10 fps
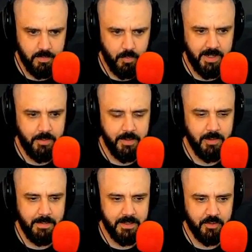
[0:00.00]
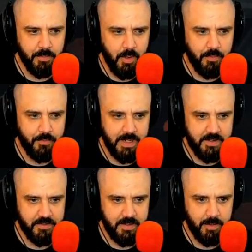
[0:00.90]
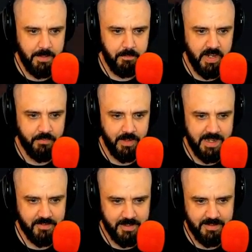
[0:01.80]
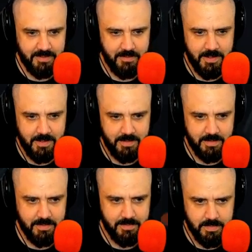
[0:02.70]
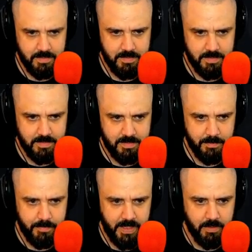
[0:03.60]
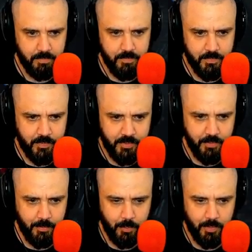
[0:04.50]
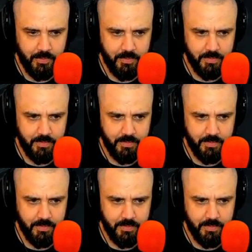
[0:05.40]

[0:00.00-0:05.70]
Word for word: Why you be grabbing the small flashlight? We got big flashlights here, dog. The big silver ones.